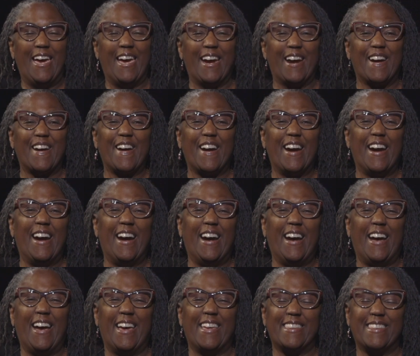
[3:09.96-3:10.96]
there.
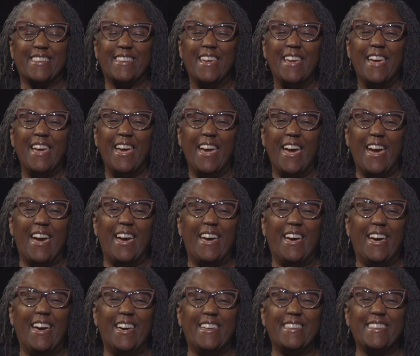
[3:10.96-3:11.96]
And,
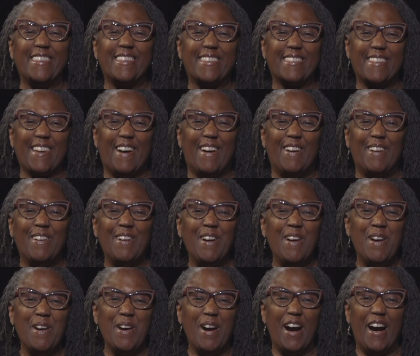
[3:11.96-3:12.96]
and so
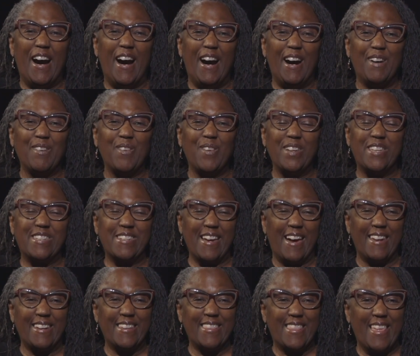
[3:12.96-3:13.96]
uh, we
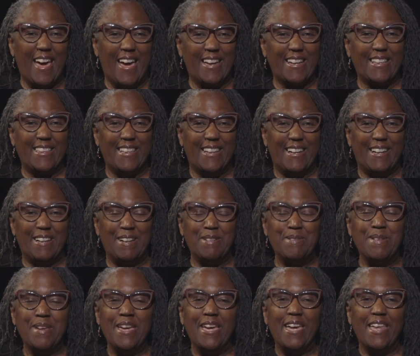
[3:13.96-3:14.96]
shot at that club.
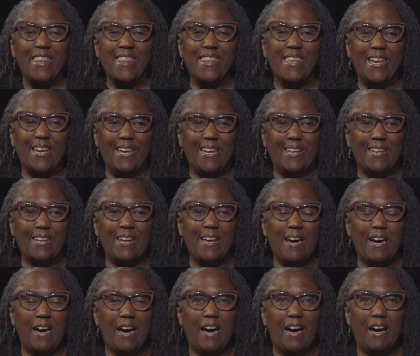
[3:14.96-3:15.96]
Then,
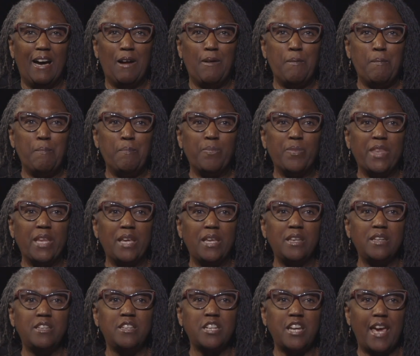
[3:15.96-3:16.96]
um,
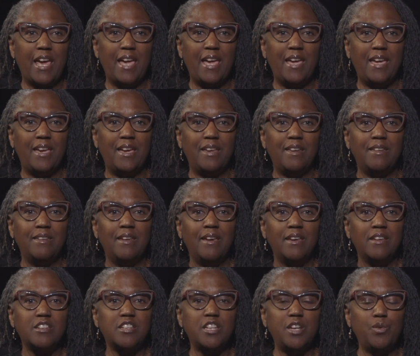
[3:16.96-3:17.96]
Jane,
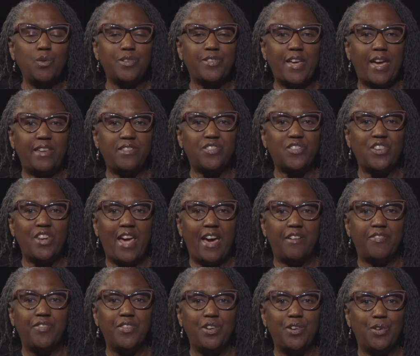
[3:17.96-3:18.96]
she was at
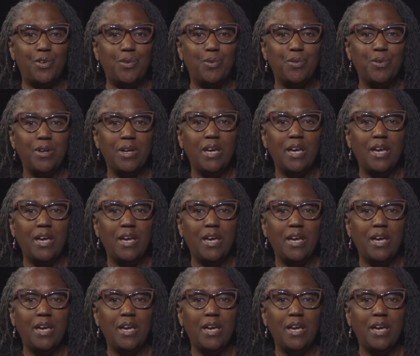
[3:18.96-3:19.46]
Snafu,